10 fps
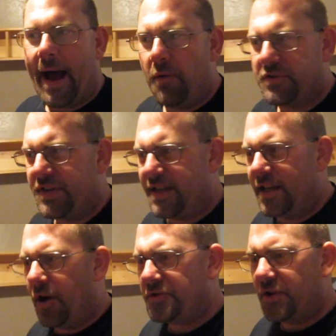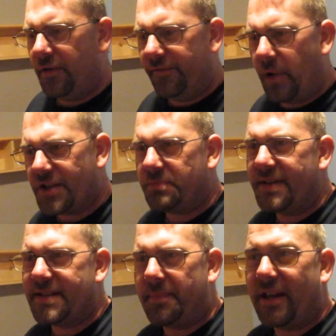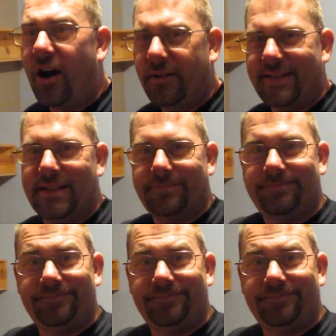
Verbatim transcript: I was thinking also of possibly something haunty.